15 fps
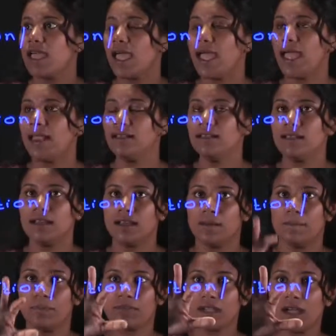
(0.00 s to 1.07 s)
And
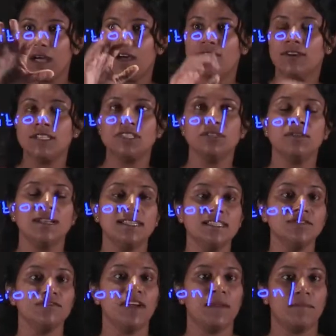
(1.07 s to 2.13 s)
once you
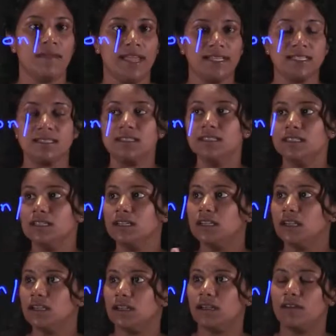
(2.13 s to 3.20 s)
classify matter,
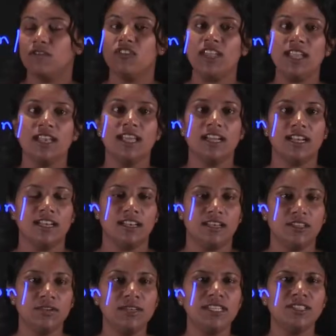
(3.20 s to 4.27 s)

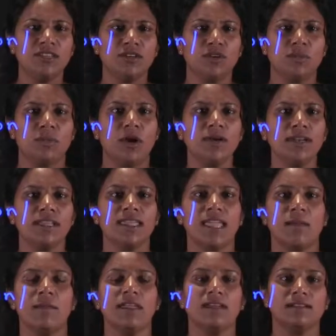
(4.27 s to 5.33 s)
you need to know about the
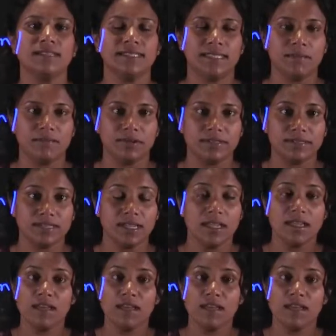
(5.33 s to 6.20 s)
chemical symbols.